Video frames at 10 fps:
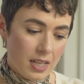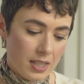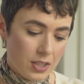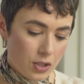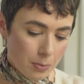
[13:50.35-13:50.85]

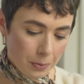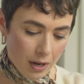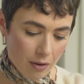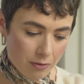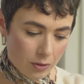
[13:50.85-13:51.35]
it's super
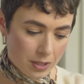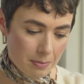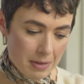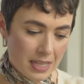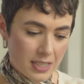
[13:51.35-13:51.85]
helpful to
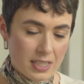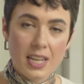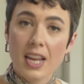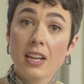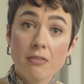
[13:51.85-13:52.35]
me to
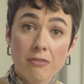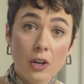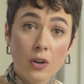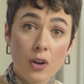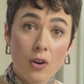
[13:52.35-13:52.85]
take a
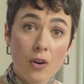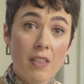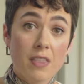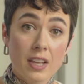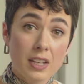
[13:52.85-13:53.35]
photo
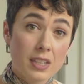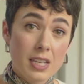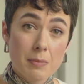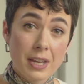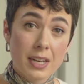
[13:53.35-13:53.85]
and then
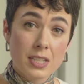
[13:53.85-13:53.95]
keep that